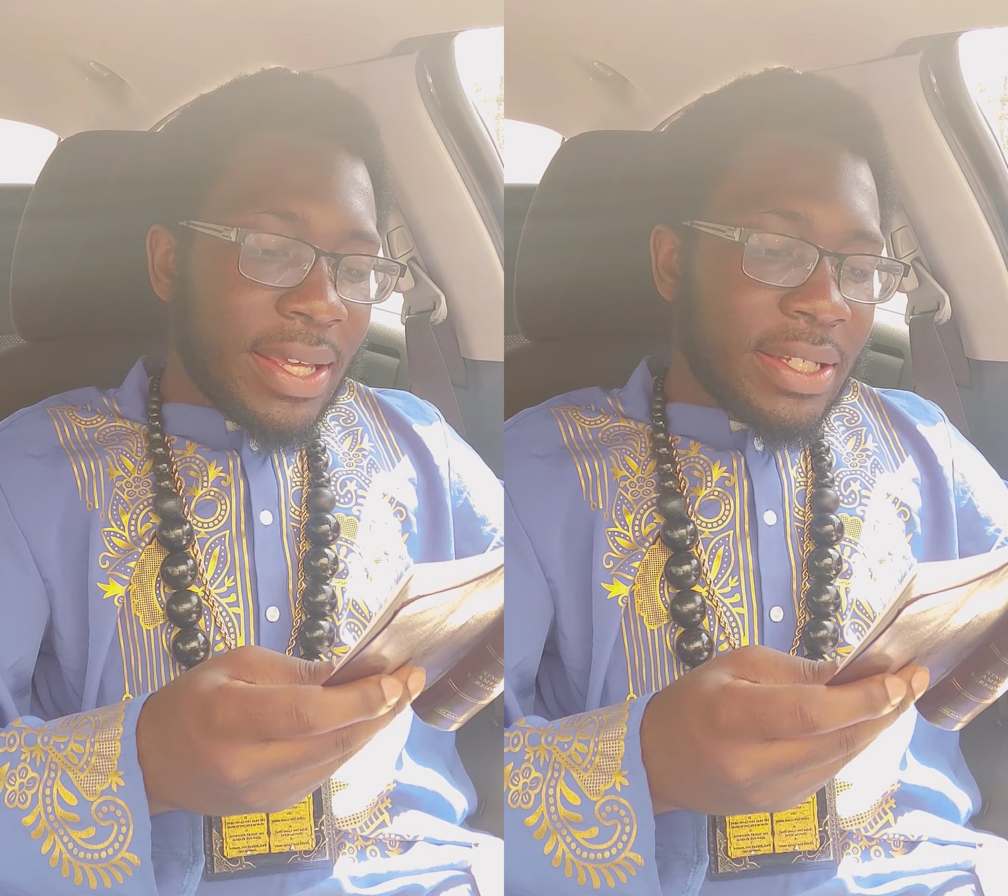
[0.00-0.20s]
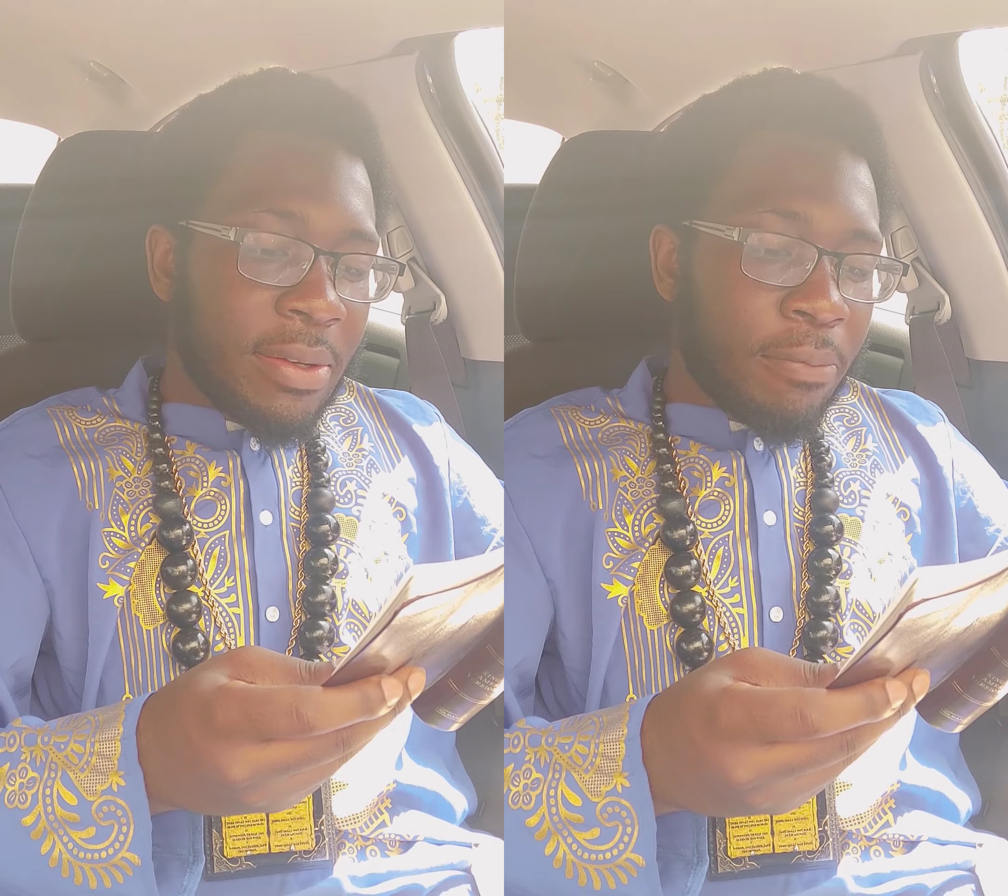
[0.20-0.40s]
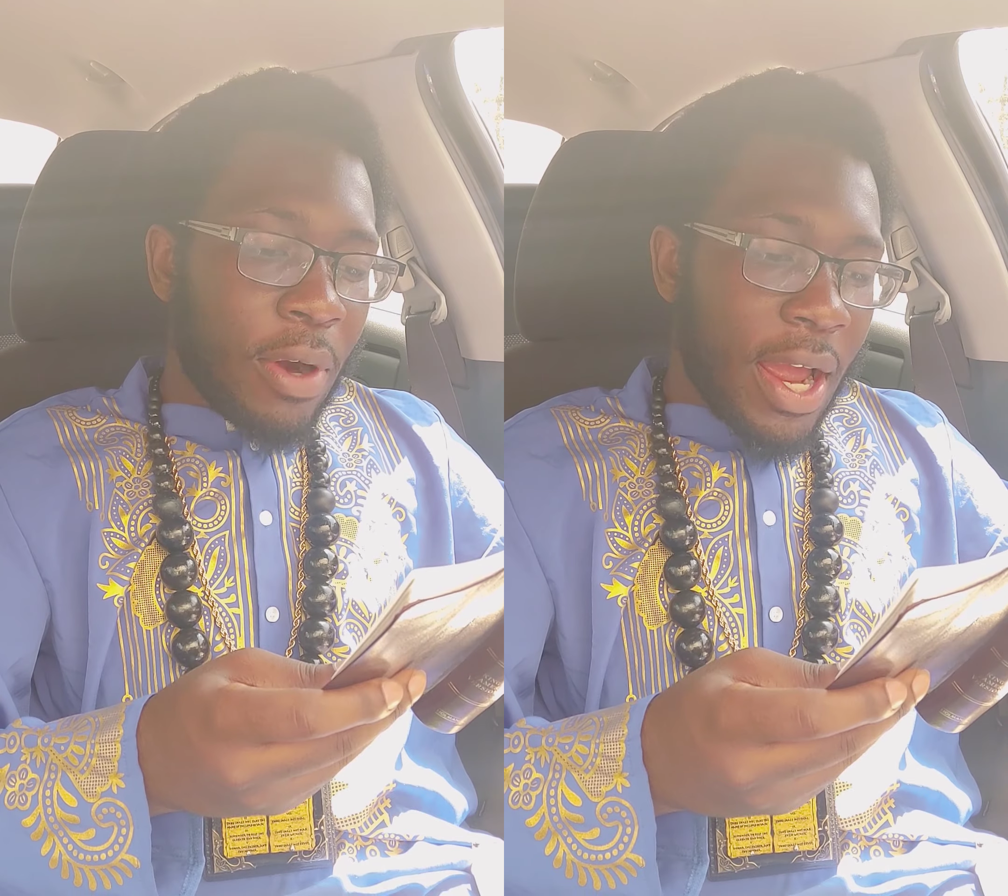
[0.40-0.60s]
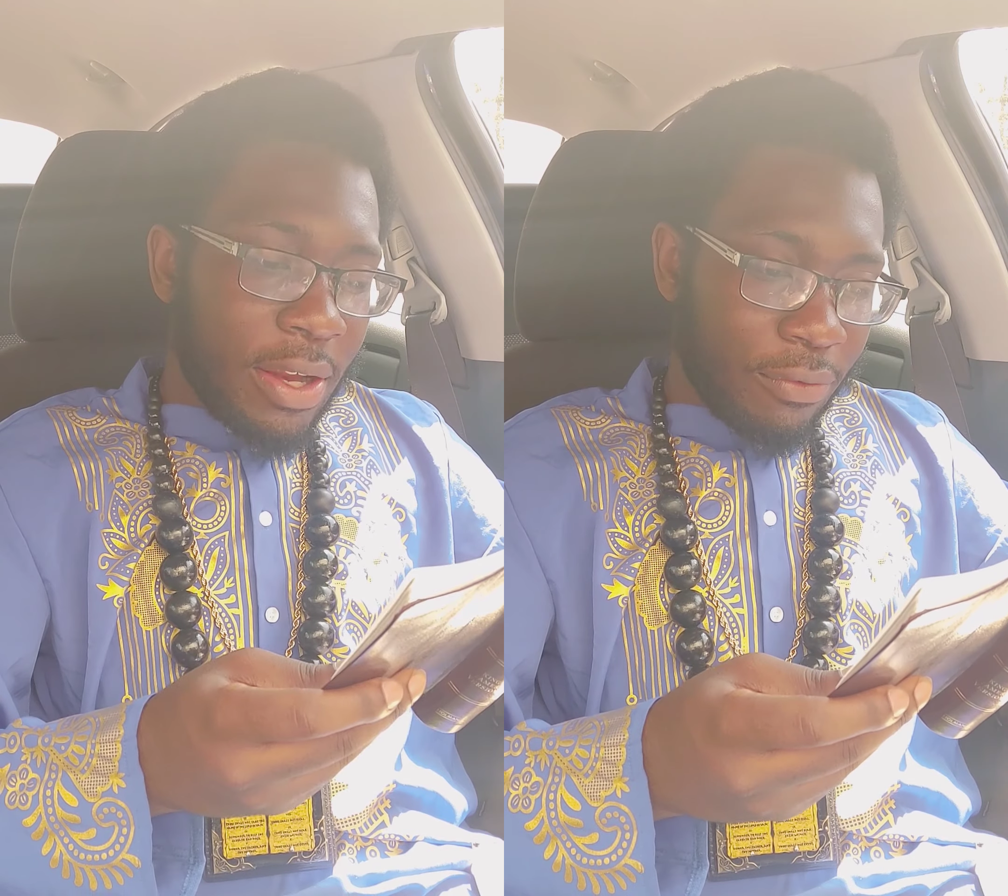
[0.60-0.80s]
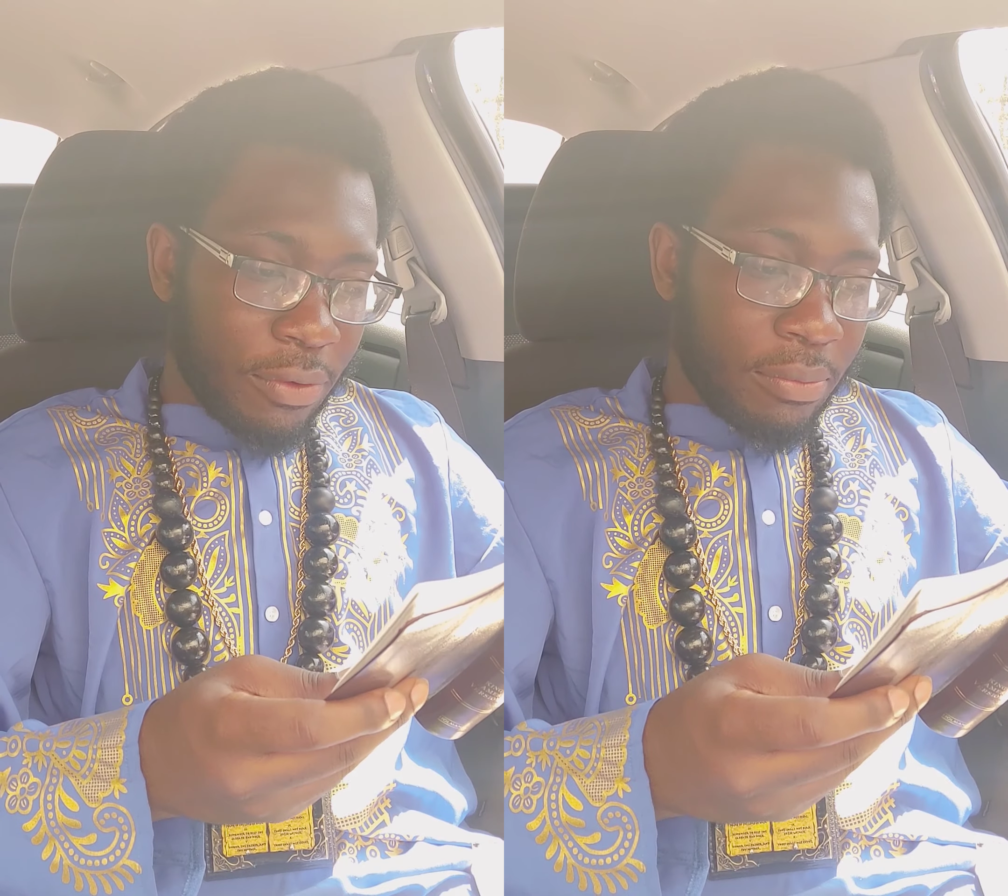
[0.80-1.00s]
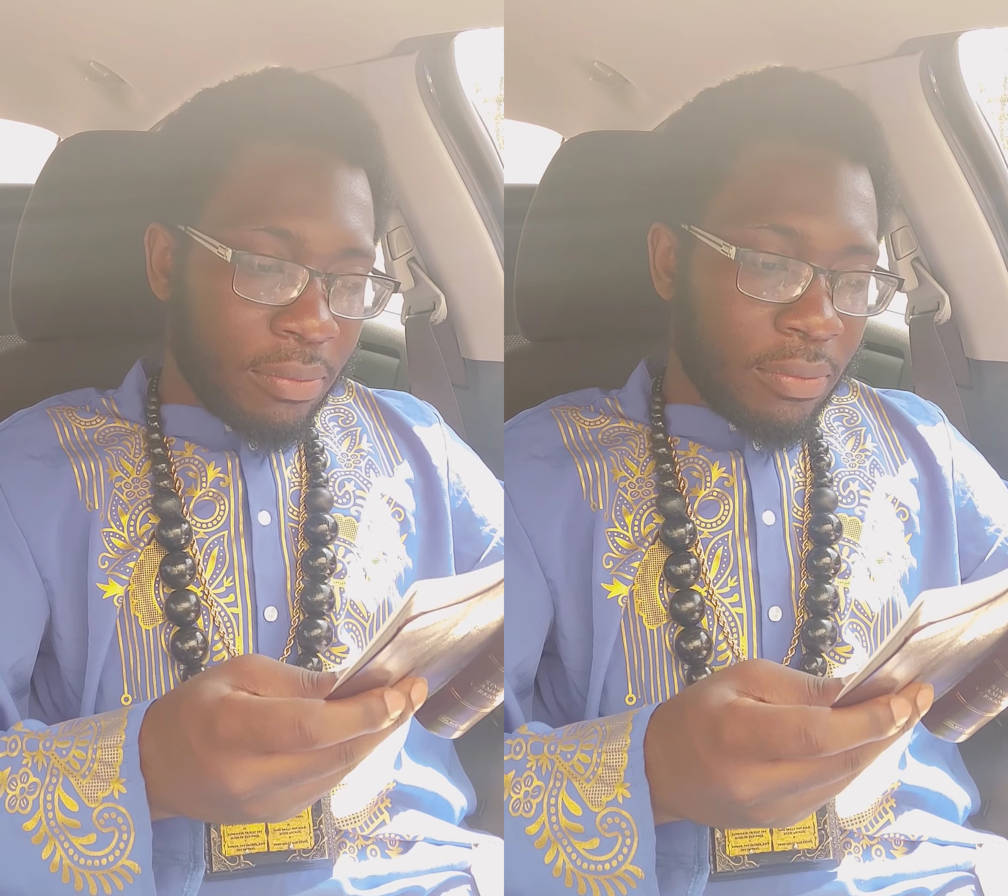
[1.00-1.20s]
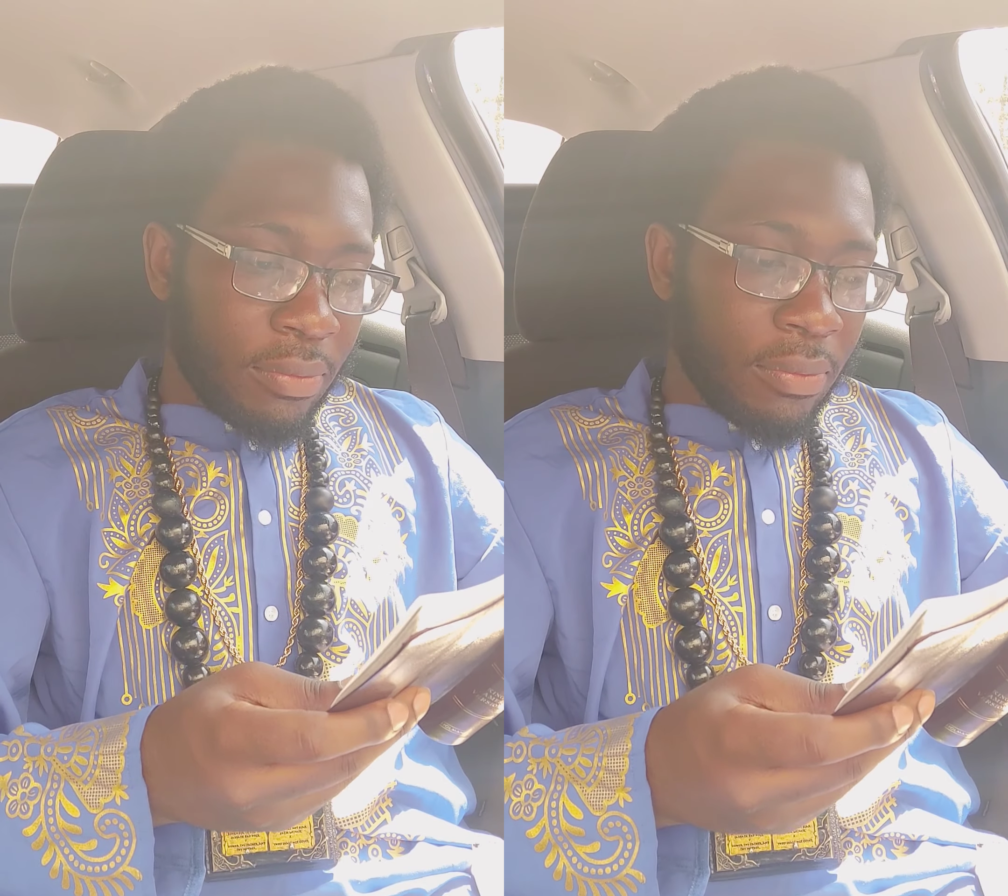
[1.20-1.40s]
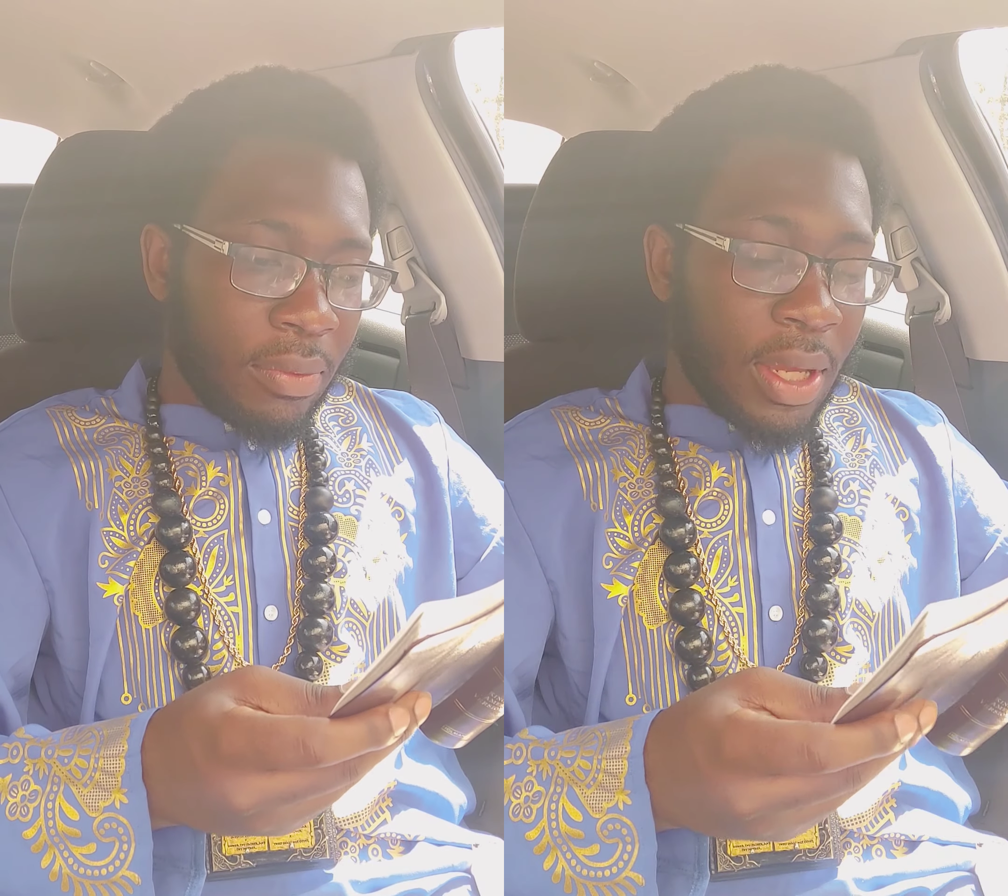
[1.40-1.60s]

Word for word: is the bridegroom.